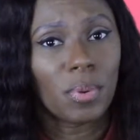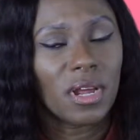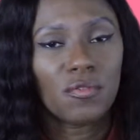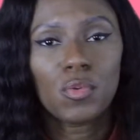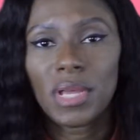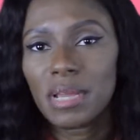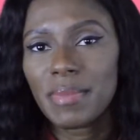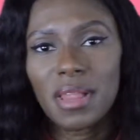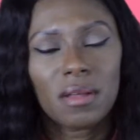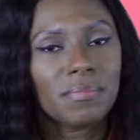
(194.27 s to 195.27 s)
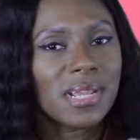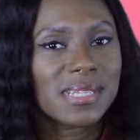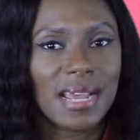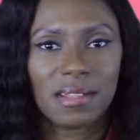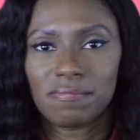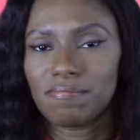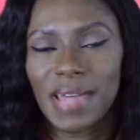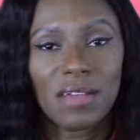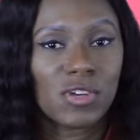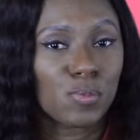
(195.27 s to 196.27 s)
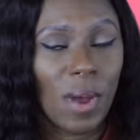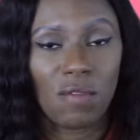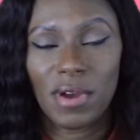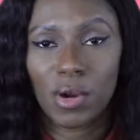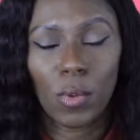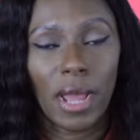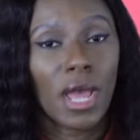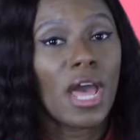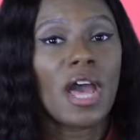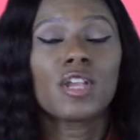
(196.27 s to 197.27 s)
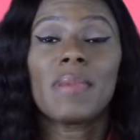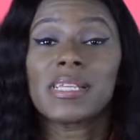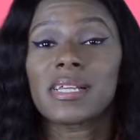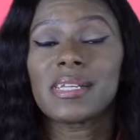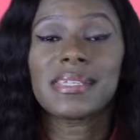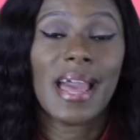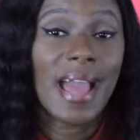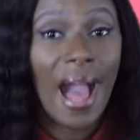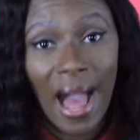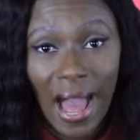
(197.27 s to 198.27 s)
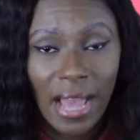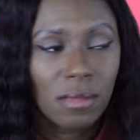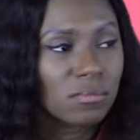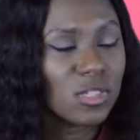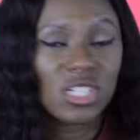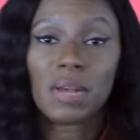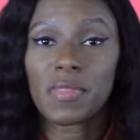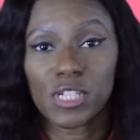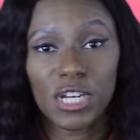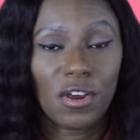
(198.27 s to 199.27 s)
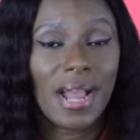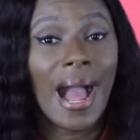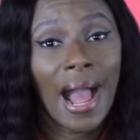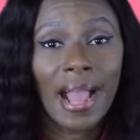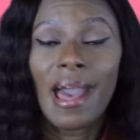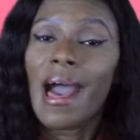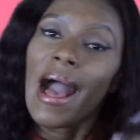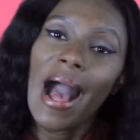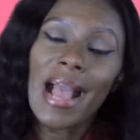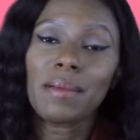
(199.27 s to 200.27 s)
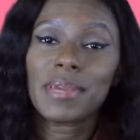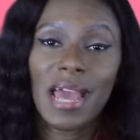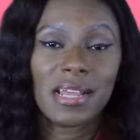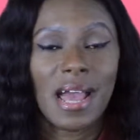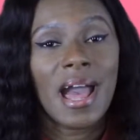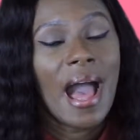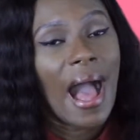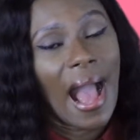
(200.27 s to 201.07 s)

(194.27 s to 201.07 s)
But if you email them, it's like they respond right away. And you basically say, hi, just something generic. Hi, I am Kenya.